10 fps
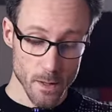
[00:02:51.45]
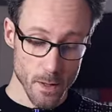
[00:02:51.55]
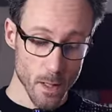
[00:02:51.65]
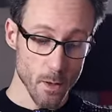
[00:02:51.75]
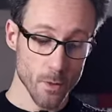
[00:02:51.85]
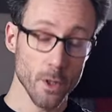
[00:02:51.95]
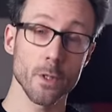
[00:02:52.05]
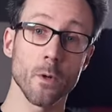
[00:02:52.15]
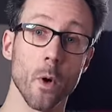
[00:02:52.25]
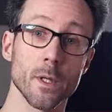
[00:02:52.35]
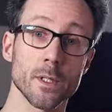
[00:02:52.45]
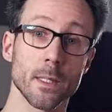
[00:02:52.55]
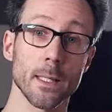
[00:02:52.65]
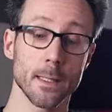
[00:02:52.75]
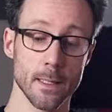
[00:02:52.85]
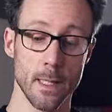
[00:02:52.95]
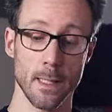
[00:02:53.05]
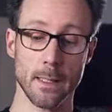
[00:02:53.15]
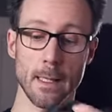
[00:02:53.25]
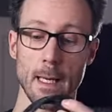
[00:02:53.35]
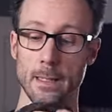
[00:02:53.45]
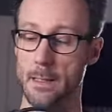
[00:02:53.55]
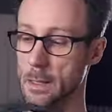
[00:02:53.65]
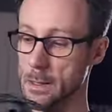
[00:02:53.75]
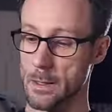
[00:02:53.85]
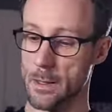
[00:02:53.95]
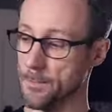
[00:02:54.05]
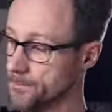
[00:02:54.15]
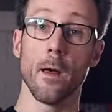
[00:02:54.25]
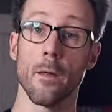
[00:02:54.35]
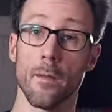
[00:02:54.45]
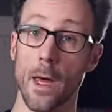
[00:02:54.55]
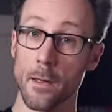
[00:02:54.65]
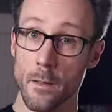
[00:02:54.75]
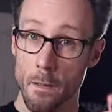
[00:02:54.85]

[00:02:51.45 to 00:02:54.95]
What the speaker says: so the noise gets cancelled. And then